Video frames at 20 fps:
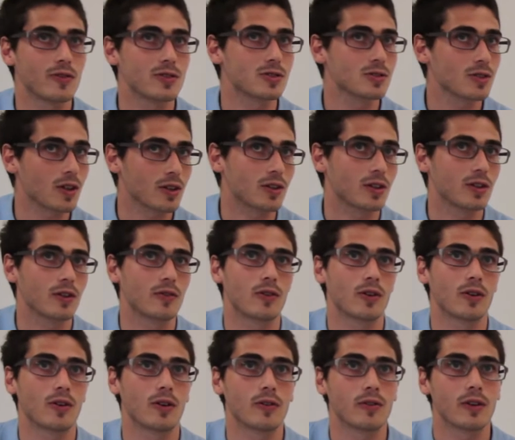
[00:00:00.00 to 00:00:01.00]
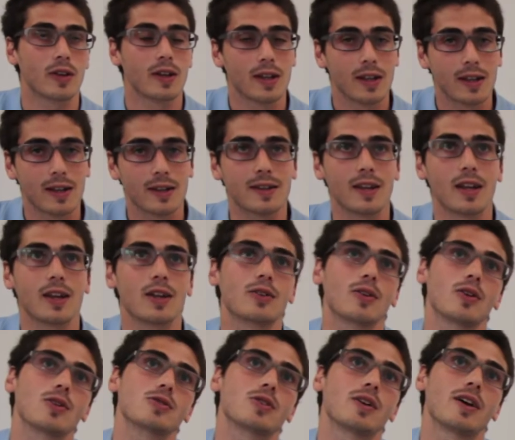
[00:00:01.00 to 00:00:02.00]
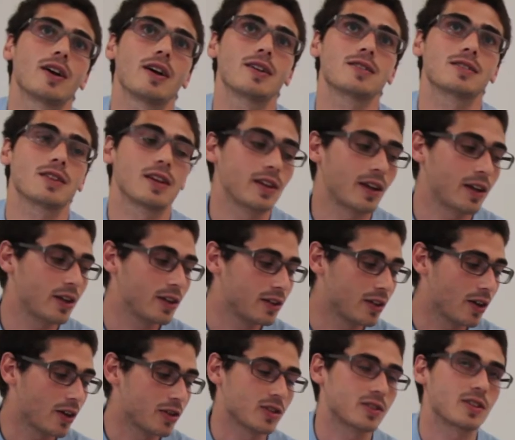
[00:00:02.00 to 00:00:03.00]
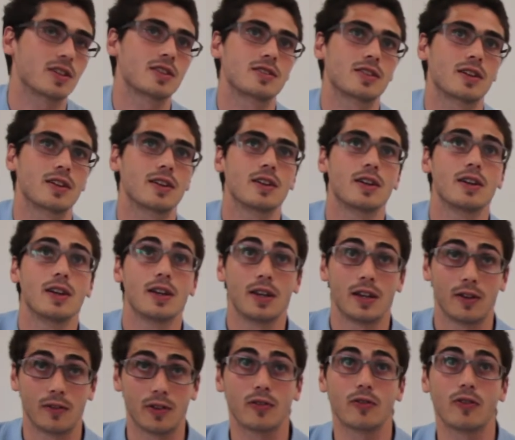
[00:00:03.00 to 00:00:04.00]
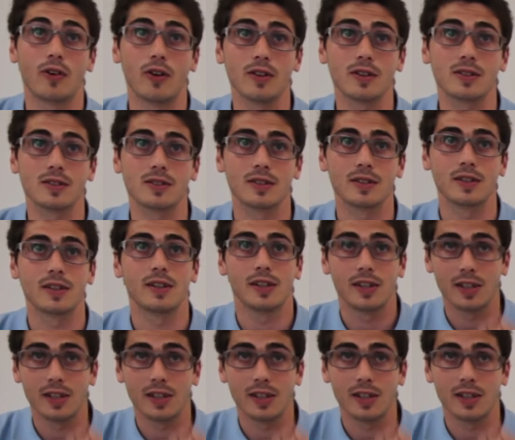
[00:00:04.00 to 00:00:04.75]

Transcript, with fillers: it's not going to fall off. Then it also has an inertia sensor. If it falls,